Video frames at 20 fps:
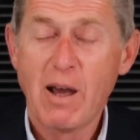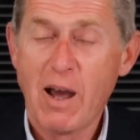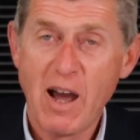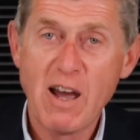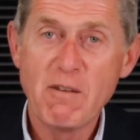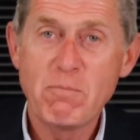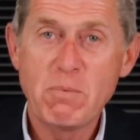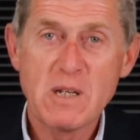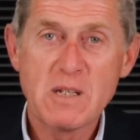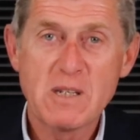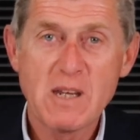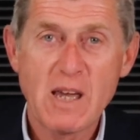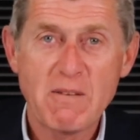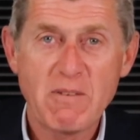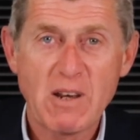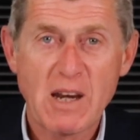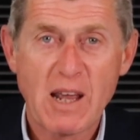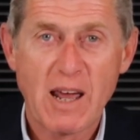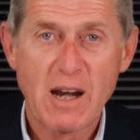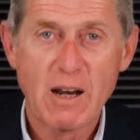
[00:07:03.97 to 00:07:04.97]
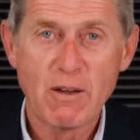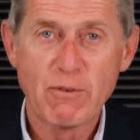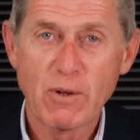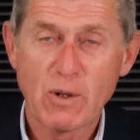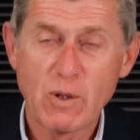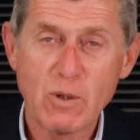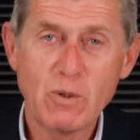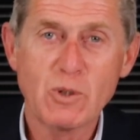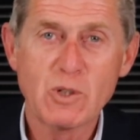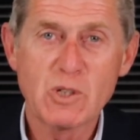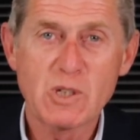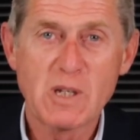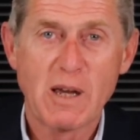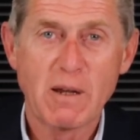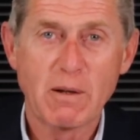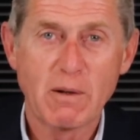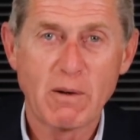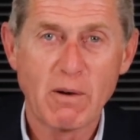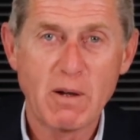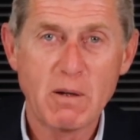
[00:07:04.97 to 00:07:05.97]
I've been David Hanna for
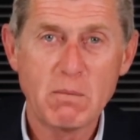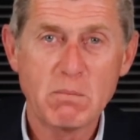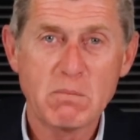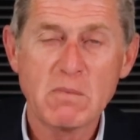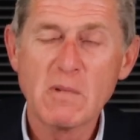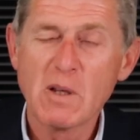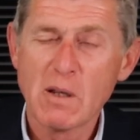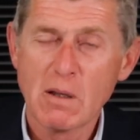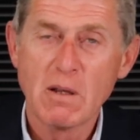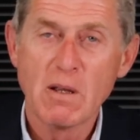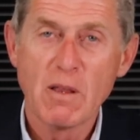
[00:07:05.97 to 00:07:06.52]
Cornerstone Group.